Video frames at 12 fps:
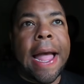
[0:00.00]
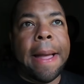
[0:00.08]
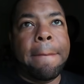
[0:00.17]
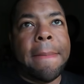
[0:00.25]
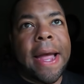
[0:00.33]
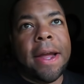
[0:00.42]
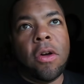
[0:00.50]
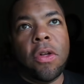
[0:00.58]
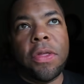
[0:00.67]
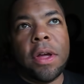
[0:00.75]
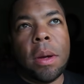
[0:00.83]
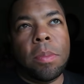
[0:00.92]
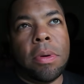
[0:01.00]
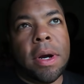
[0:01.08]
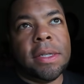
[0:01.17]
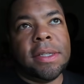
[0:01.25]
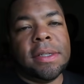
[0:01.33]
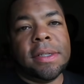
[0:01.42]
my whole thought
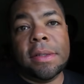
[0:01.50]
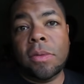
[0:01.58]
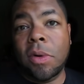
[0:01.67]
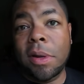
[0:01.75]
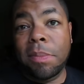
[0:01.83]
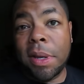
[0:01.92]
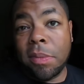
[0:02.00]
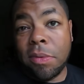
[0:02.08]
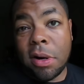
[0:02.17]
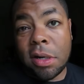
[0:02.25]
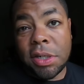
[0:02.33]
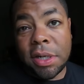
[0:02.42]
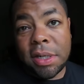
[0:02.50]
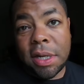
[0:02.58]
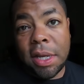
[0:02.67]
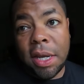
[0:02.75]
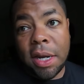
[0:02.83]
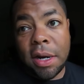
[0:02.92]
process is one big project
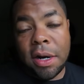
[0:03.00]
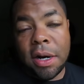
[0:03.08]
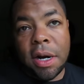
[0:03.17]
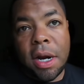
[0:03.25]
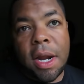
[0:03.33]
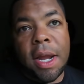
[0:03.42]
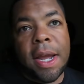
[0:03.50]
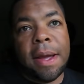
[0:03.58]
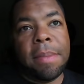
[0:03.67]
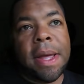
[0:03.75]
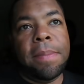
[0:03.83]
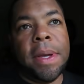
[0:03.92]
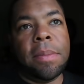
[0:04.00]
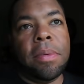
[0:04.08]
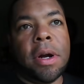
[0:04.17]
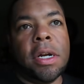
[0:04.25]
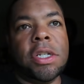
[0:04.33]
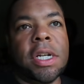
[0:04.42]
a year. And my big
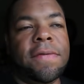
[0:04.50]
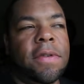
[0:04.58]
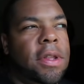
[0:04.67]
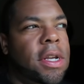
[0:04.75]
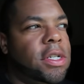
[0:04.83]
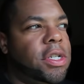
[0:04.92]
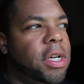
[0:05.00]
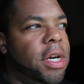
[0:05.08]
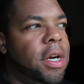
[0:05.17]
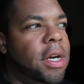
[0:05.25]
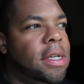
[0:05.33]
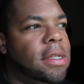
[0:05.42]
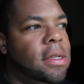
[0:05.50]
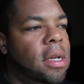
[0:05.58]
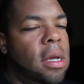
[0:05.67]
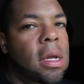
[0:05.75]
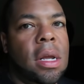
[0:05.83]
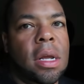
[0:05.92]
project for this year is
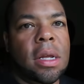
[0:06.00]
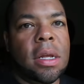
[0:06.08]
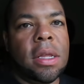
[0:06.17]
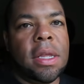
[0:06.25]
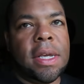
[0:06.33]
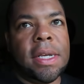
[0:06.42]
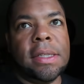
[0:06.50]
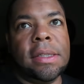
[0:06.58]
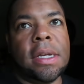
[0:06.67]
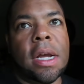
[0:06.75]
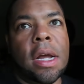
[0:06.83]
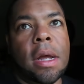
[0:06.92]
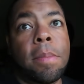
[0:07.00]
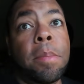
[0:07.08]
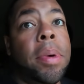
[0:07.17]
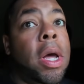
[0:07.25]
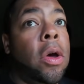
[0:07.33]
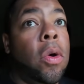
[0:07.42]
this
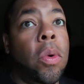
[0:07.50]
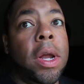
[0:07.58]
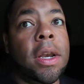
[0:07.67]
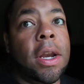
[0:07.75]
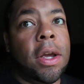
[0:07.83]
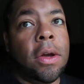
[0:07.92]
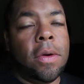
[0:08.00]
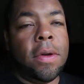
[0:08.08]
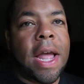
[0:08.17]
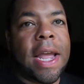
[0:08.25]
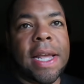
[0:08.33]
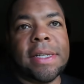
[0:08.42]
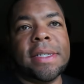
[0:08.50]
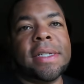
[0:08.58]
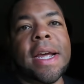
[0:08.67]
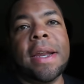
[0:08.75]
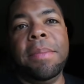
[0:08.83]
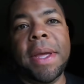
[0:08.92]
bow window. I guess it's
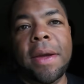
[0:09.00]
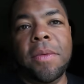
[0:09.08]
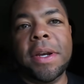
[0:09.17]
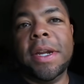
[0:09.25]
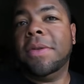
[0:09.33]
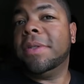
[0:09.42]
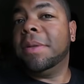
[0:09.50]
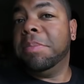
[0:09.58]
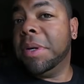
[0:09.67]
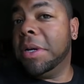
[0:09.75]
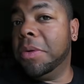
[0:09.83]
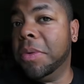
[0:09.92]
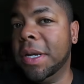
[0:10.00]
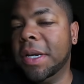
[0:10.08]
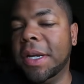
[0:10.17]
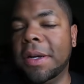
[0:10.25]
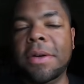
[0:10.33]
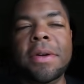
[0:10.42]
not a bay window, it's a bow
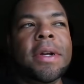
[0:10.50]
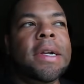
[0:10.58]
window.